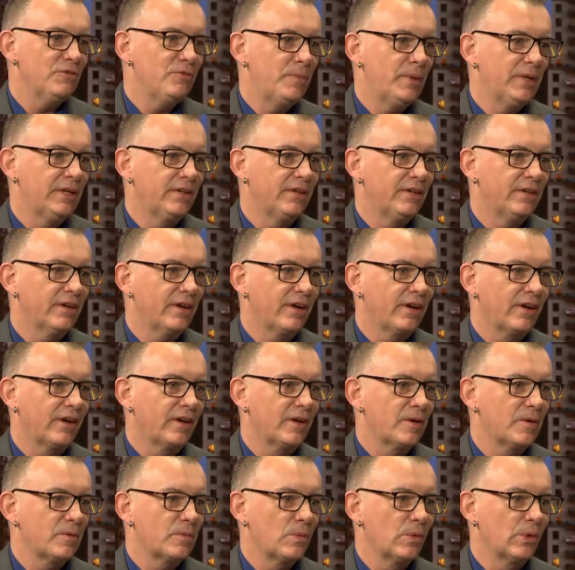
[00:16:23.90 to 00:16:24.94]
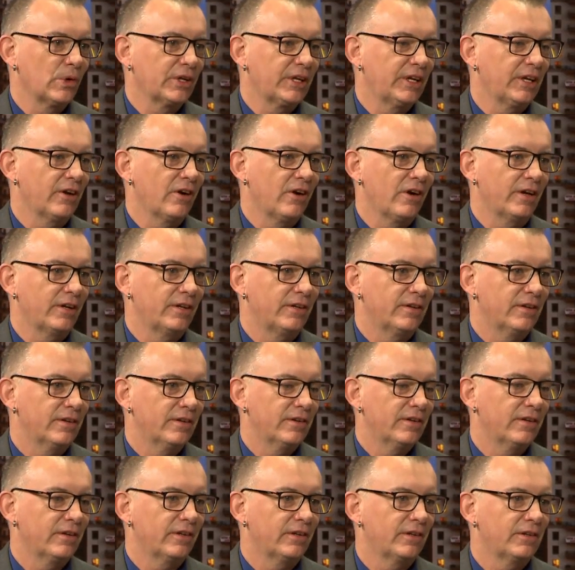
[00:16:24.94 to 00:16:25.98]
you've been uh, working on
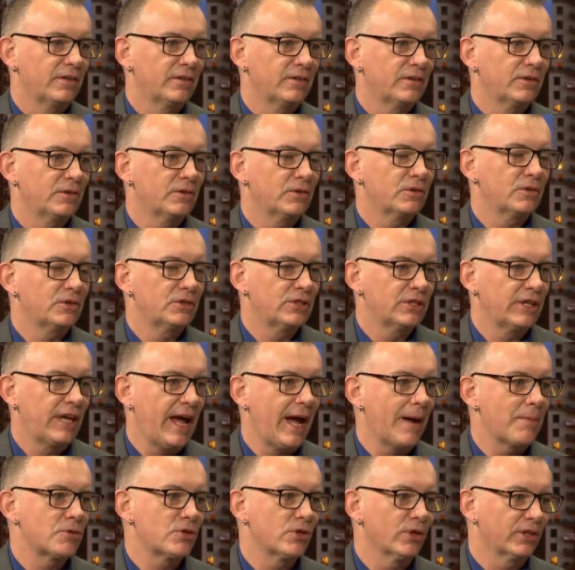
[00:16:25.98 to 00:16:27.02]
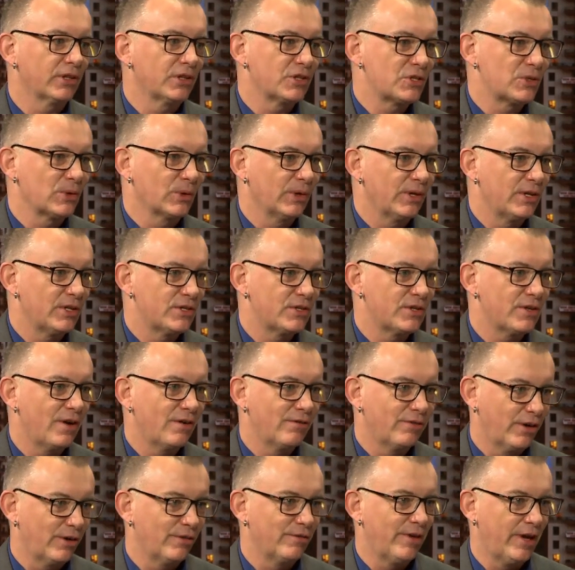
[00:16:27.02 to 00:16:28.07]
uh, capturing the stories
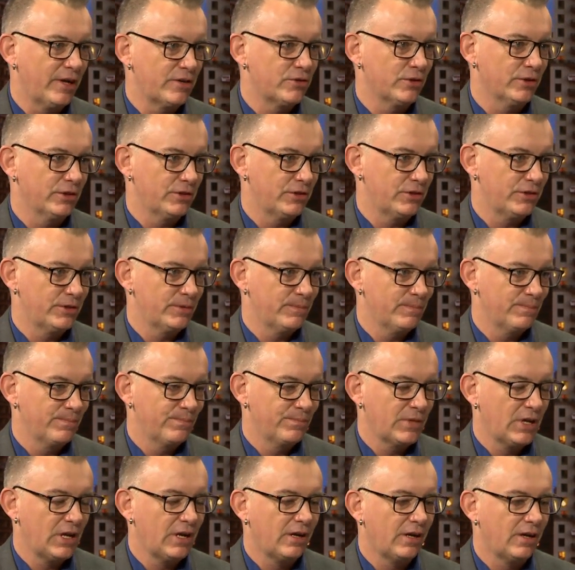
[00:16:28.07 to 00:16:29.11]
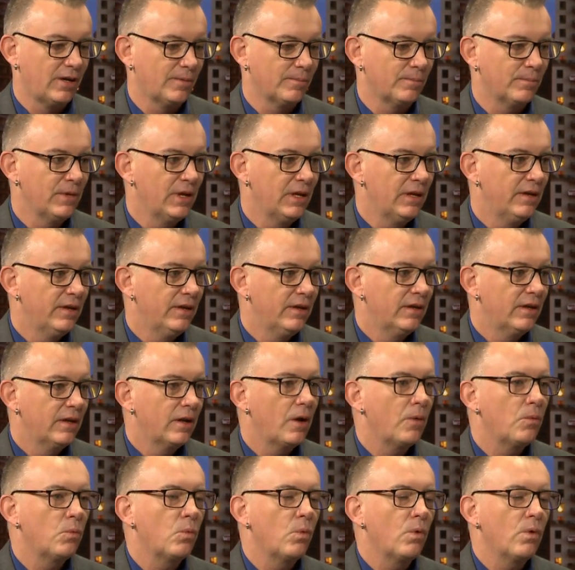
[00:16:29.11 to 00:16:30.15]
of our veterans. Veterans, um, yeah.
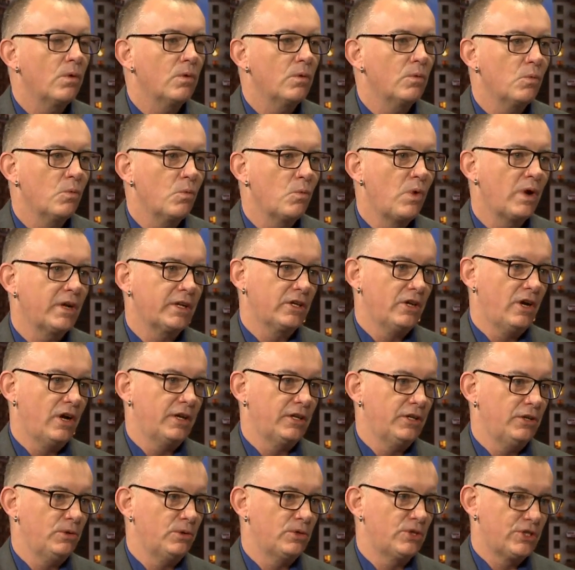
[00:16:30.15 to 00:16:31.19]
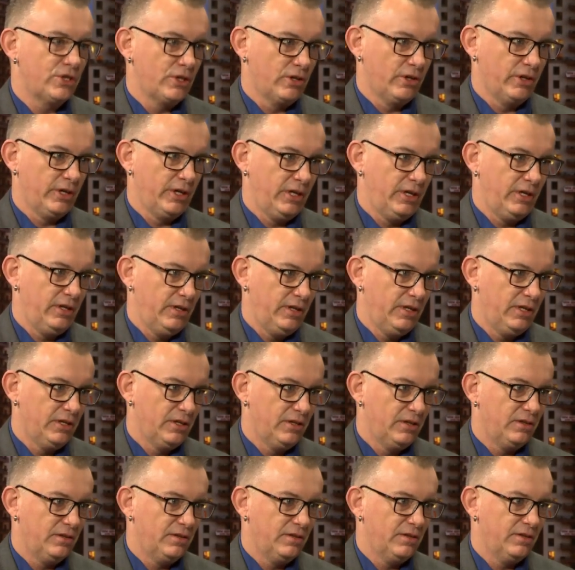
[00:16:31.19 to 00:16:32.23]
What okay. got you started in
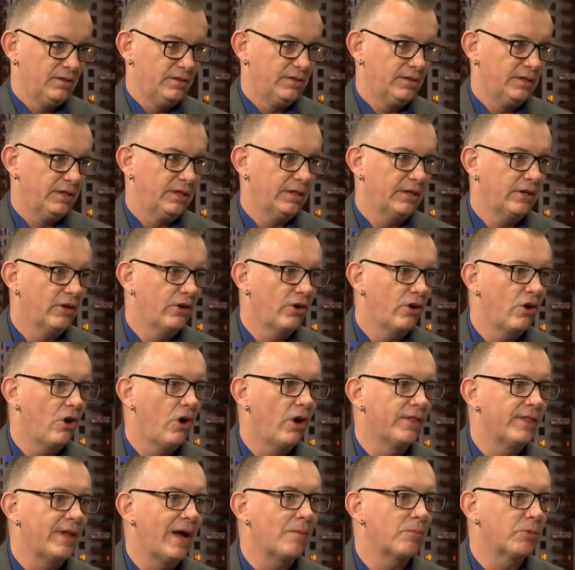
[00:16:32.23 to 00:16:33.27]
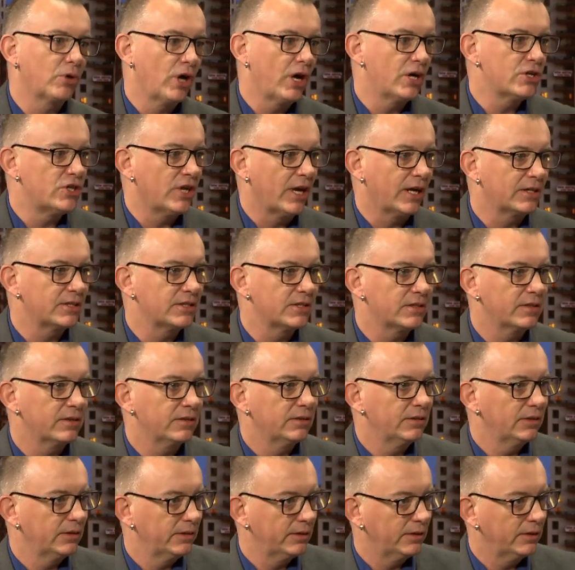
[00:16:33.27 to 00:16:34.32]
yeah on that project?
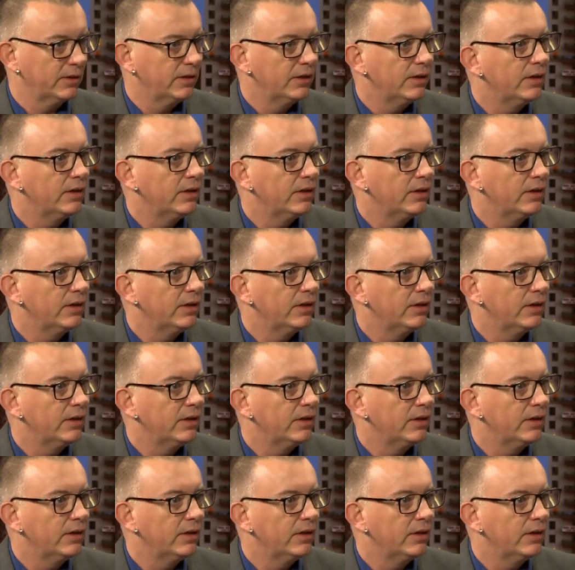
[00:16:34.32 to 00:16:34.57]
Yeah.